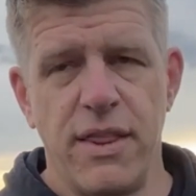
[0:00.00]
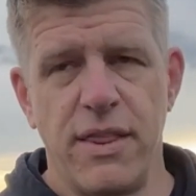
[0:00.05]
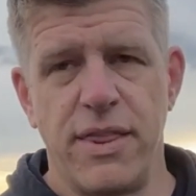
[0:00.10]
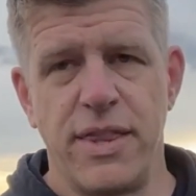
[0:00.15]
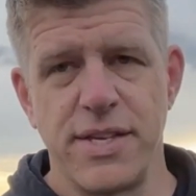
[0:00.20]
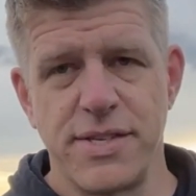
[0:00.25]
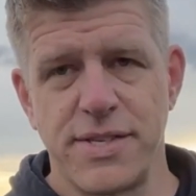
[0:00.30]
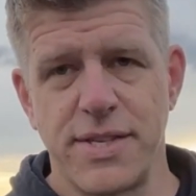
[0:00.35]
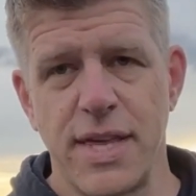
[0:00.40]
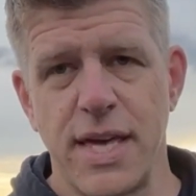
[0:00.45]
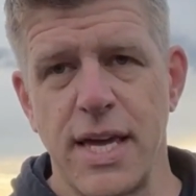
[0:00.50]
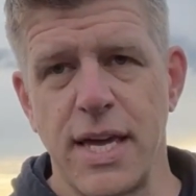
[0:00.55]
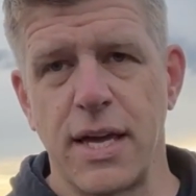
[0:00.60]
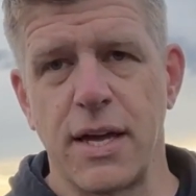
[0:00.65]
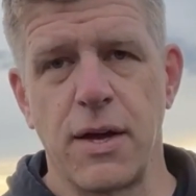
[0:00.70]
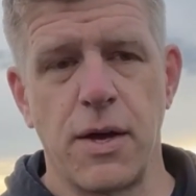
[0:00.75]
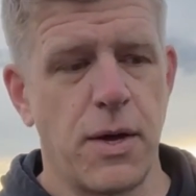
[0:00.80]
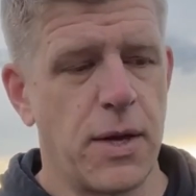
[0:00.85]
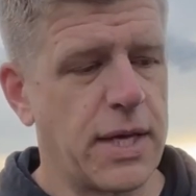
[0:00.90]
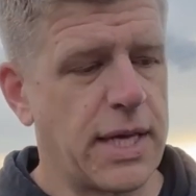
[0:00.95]
this
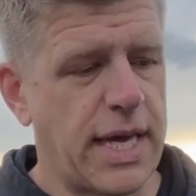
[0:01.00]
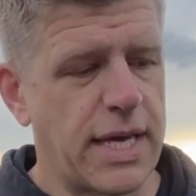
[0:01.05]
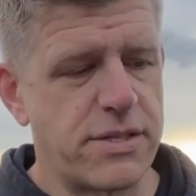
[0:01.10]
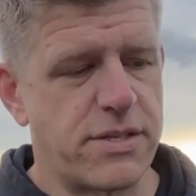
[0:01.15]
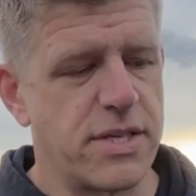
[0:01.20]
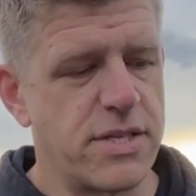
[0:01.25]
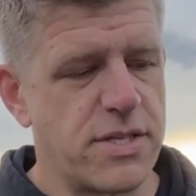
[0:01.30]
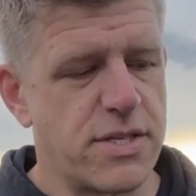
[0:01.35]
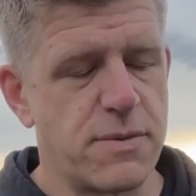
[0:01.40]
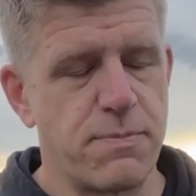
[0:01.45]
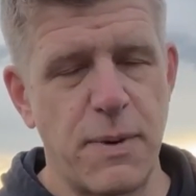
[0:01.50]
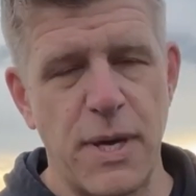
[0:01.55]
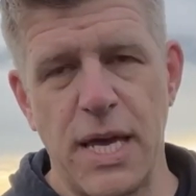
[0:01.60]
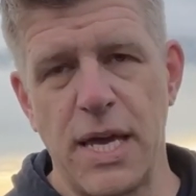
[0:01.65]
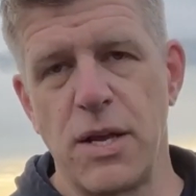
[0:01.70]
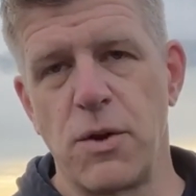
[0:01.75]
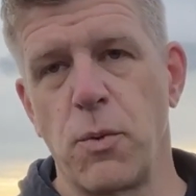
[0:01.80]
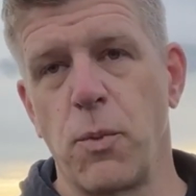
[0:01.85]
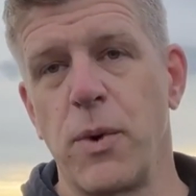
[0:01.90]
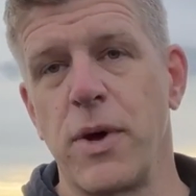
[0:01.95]
thing gets its
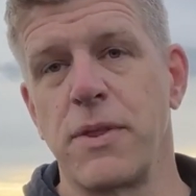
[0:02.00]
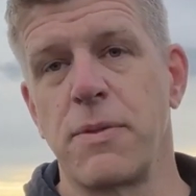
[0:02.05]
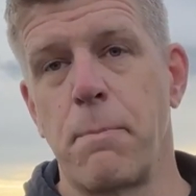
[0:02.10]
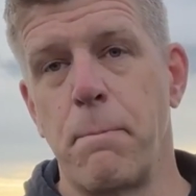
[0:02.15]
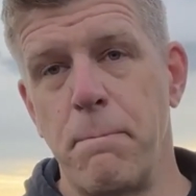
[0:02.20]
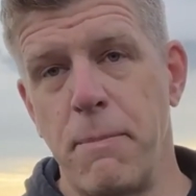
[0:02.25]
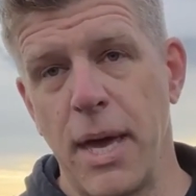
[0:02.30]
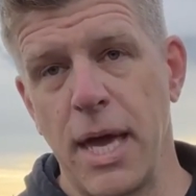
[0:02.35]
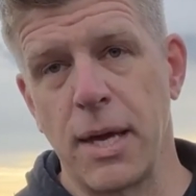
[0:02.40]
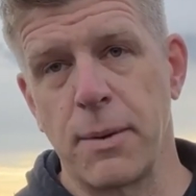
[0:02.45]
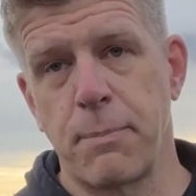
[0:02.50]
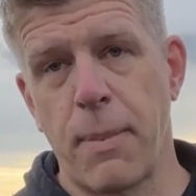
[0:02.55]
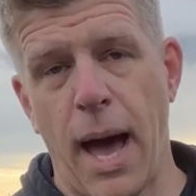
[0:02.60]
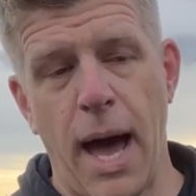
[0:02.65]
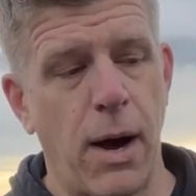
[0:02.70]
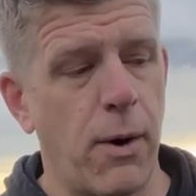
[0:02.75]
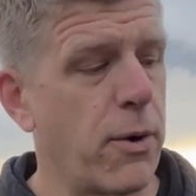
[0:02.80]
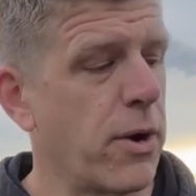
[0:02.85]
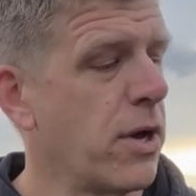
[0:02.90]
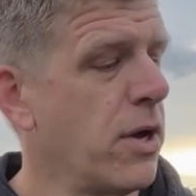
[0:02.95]
speed with big
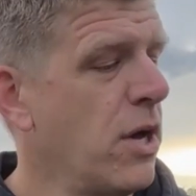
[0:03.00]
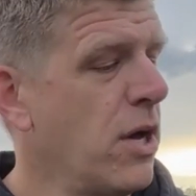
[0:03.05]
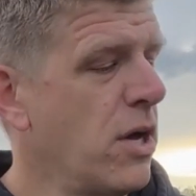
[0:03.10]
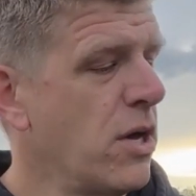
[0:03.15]
power.